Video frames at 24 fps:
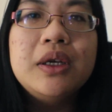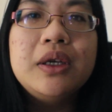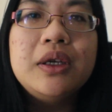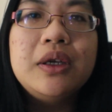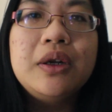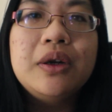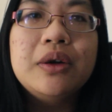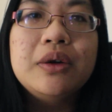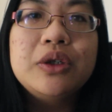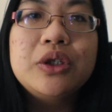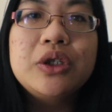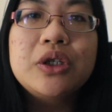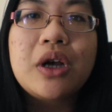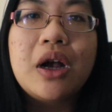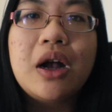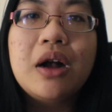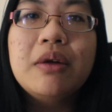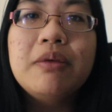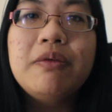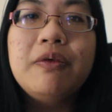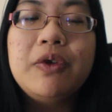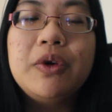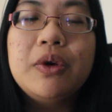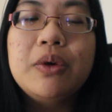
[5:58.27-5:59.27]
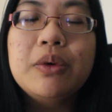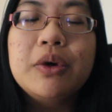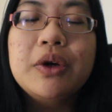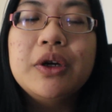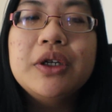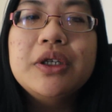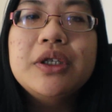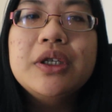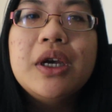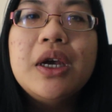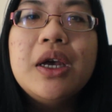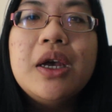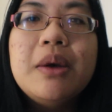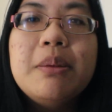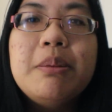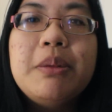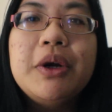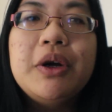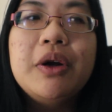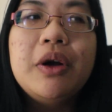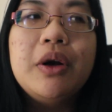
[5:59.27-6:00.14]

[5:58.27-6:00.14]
you know, shock viewers. But